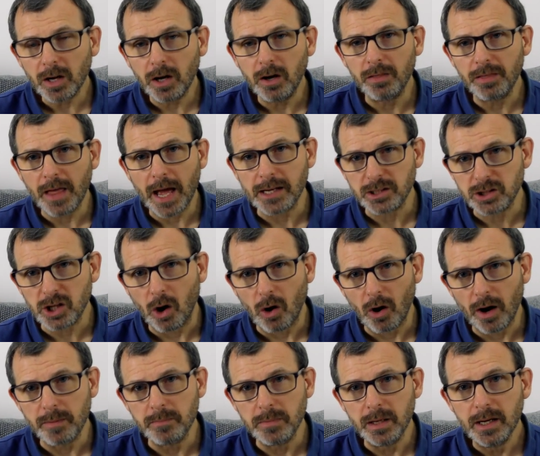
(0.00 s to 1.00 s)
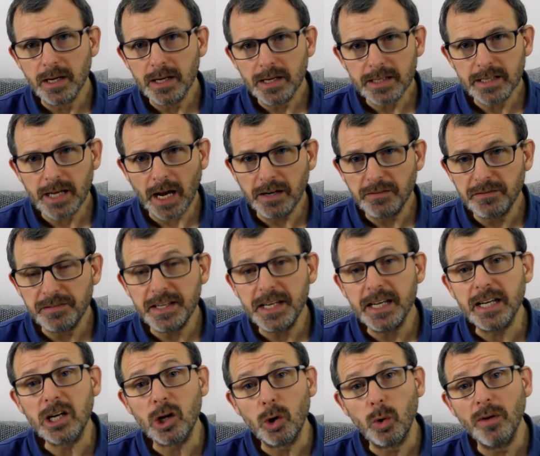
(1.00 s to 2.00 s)
at that time gave
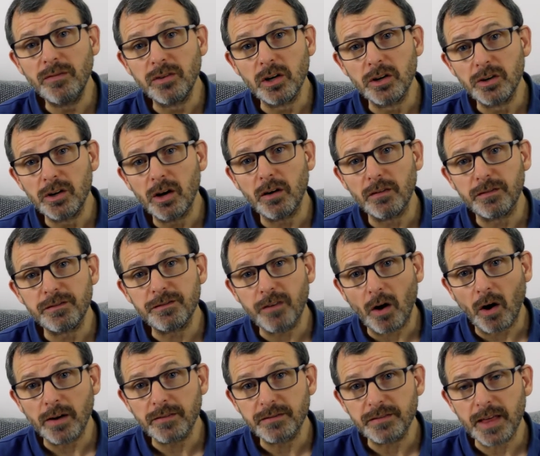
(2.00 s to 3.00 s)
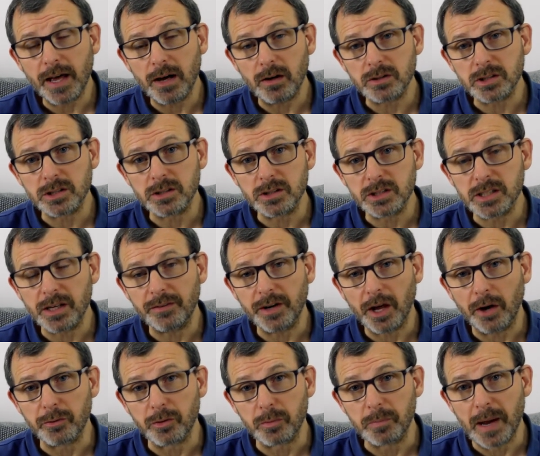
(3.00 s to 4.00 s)
the equivalent of
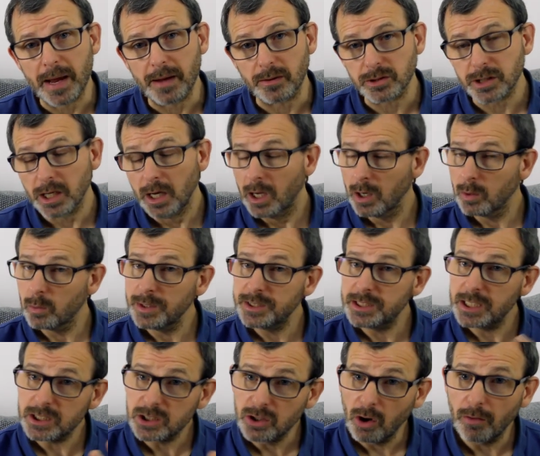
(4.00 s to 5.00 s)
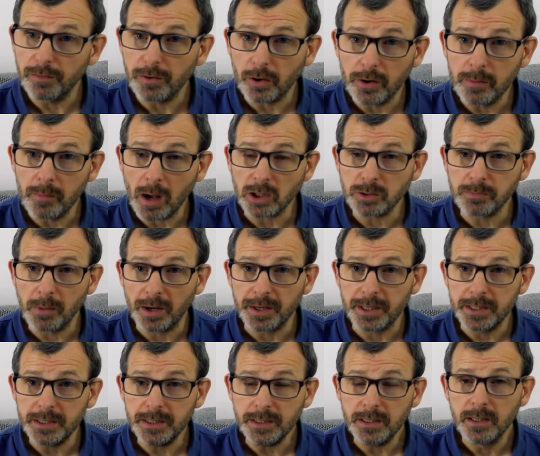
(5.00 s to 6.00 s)
5,700 pounds, which is not very much
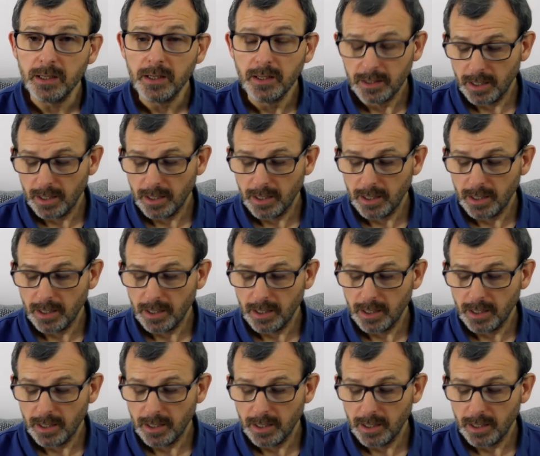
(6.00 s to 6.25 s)
money.